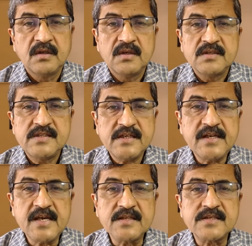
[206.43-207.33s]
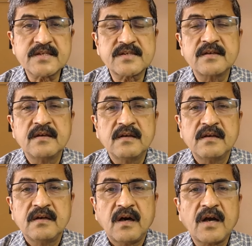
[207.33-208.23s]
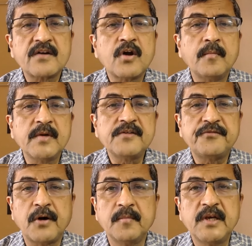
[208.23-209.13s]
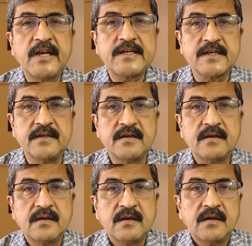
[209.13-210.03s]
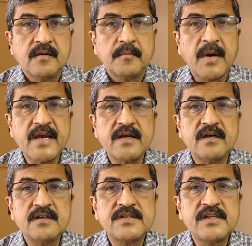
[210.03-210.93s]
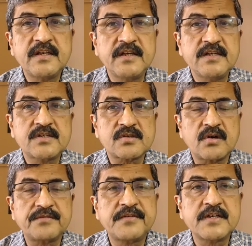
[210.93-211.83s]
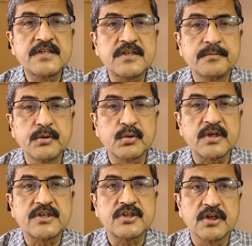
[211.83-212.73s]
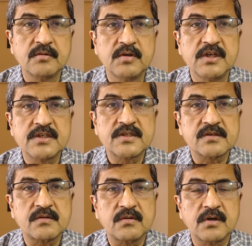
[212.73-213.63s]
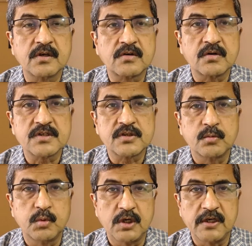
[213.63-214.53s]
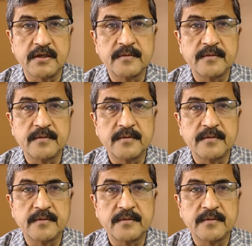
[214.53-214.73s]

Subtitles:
CDNs are normally formulated by a series of distributed servers all across the world.